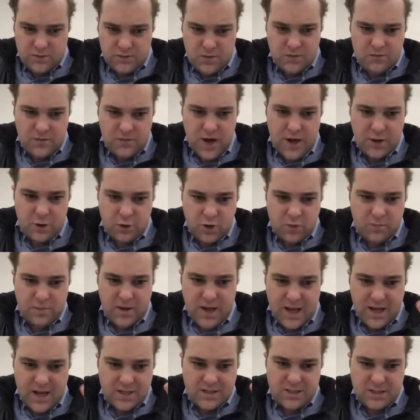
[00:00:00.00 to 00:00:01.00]
you vital
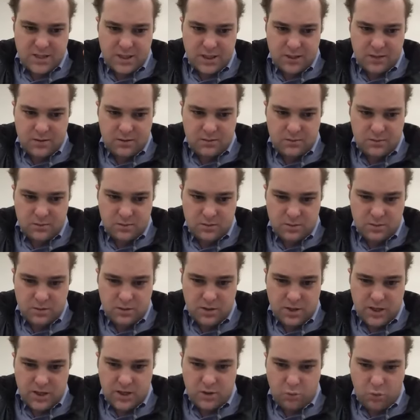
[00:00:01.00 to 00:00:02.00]
capacity.
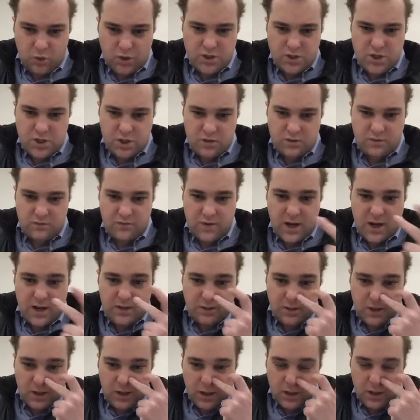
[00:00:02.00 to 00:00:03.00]
And it wants you to
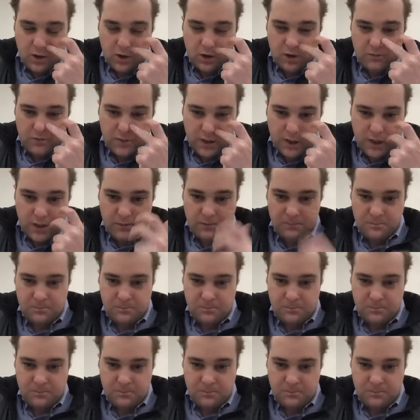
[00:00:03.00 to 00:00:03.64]
find the ERV.